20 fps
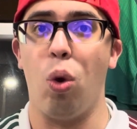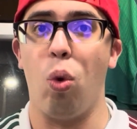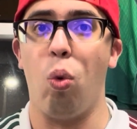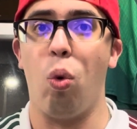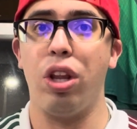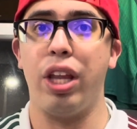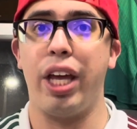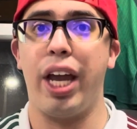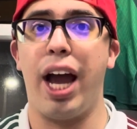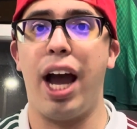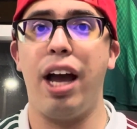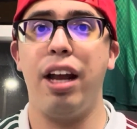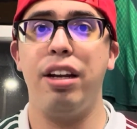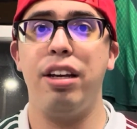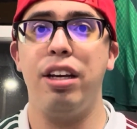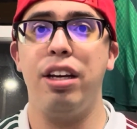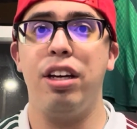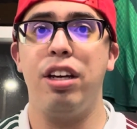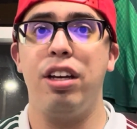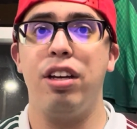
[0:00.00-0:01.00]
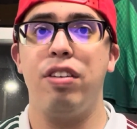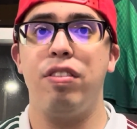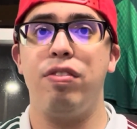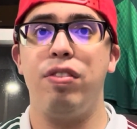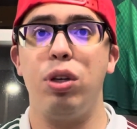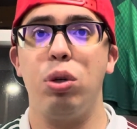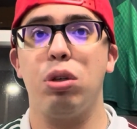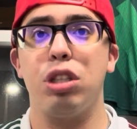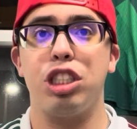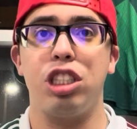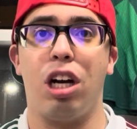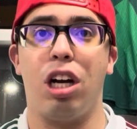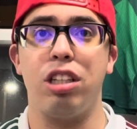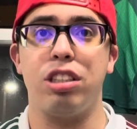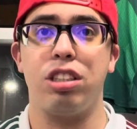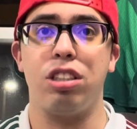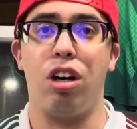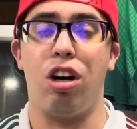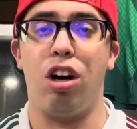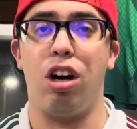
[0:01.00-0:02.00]
While they had fewer
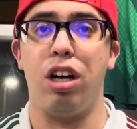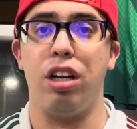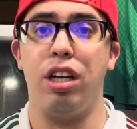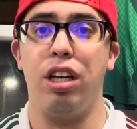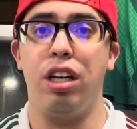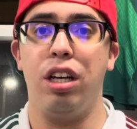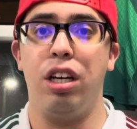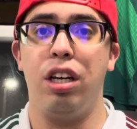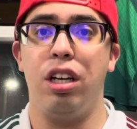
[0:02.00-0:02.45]
shots on